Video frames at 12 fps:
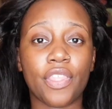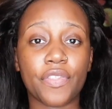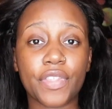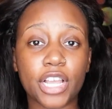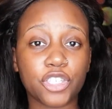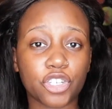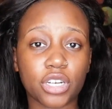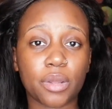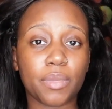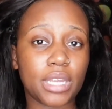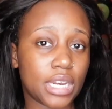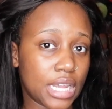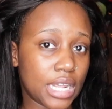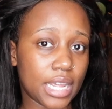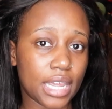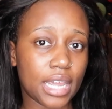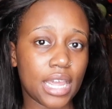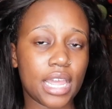The things you're going to be
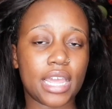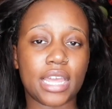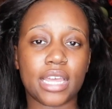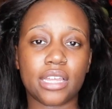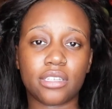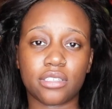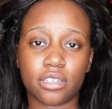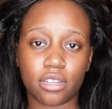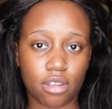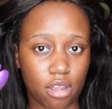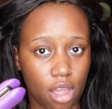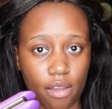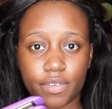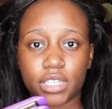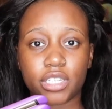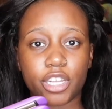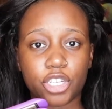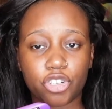needing is
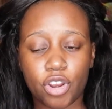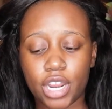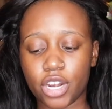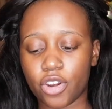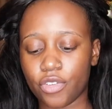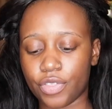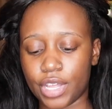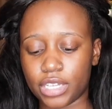obviously a straightener.